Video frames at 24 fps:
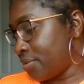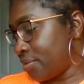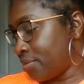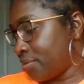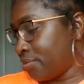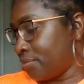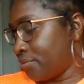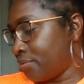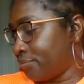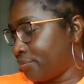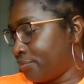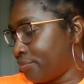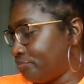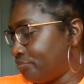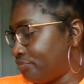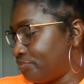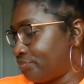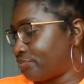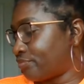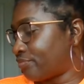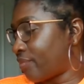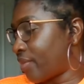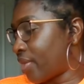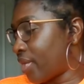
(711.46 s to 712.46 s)
True.
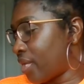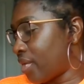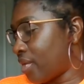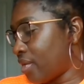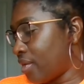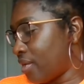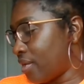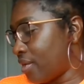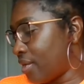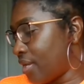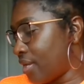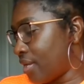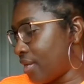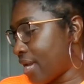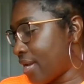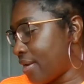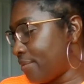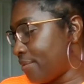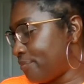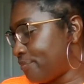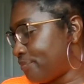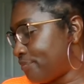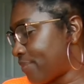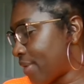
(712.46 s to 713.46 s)

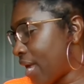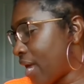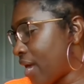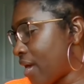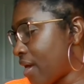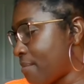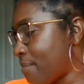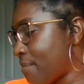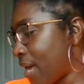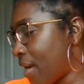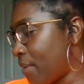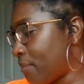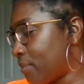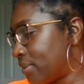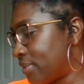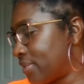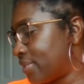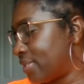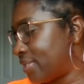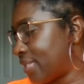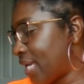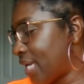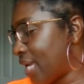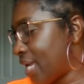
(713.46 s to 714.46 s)
Yeah. Um, I
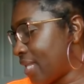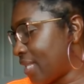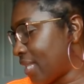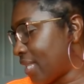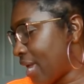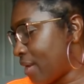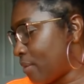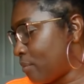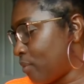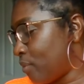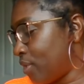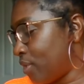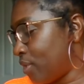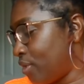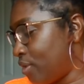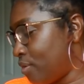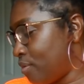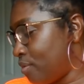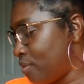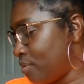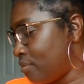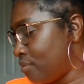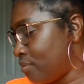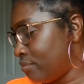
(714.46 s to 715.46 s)
would say like when
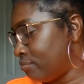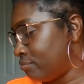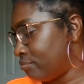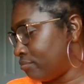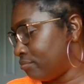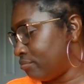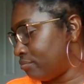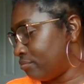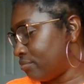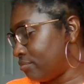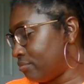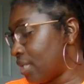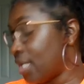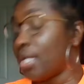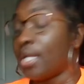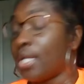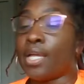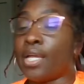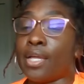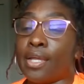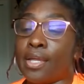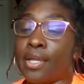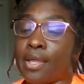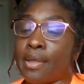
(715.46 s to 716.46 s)
you
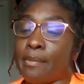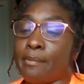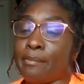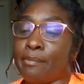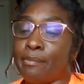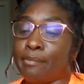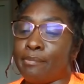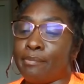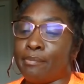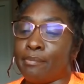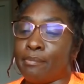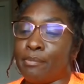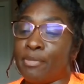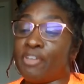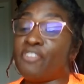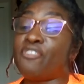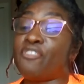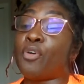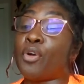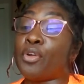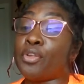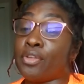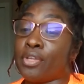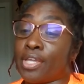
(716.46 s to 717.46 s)

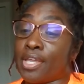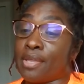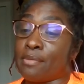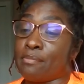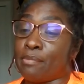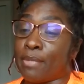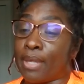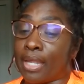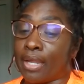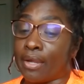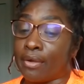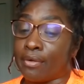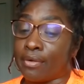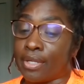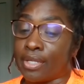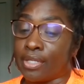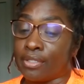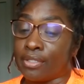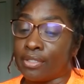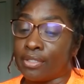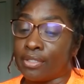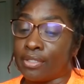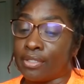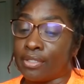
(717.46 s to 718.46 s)
before you get
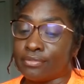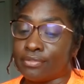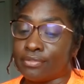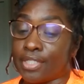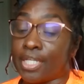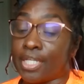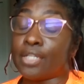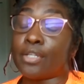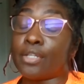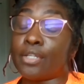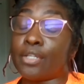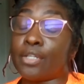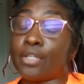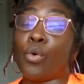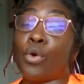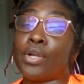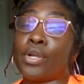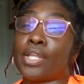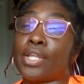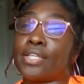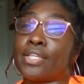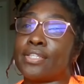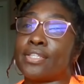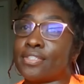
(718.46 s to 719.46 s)
married, in the
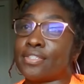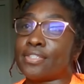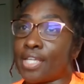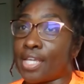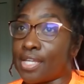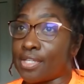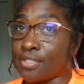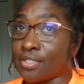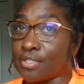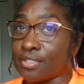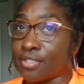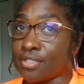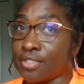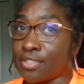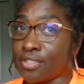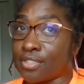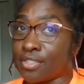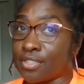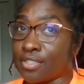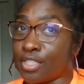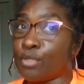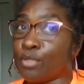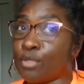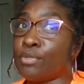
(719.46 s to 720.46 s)
courting stages,
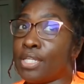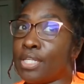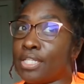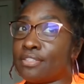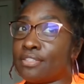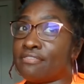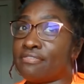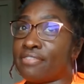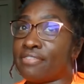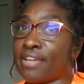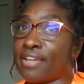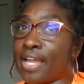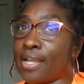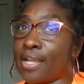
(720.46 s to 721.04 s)
you need to